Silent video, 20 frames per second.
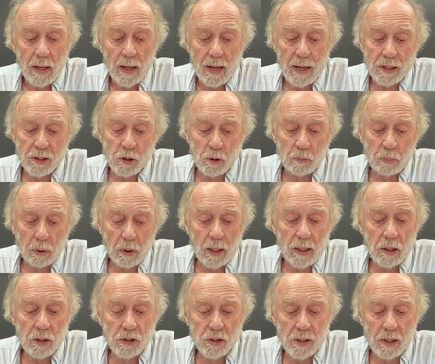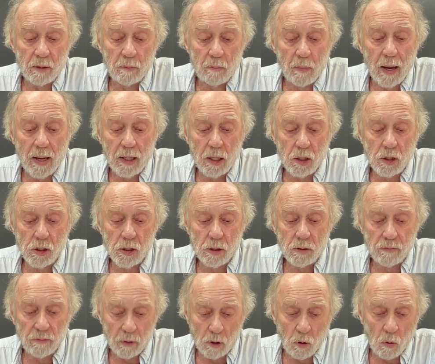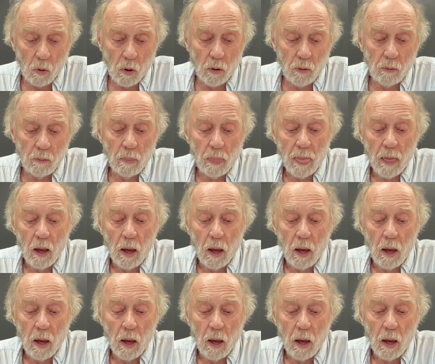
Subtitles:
as a place that makes for, quote,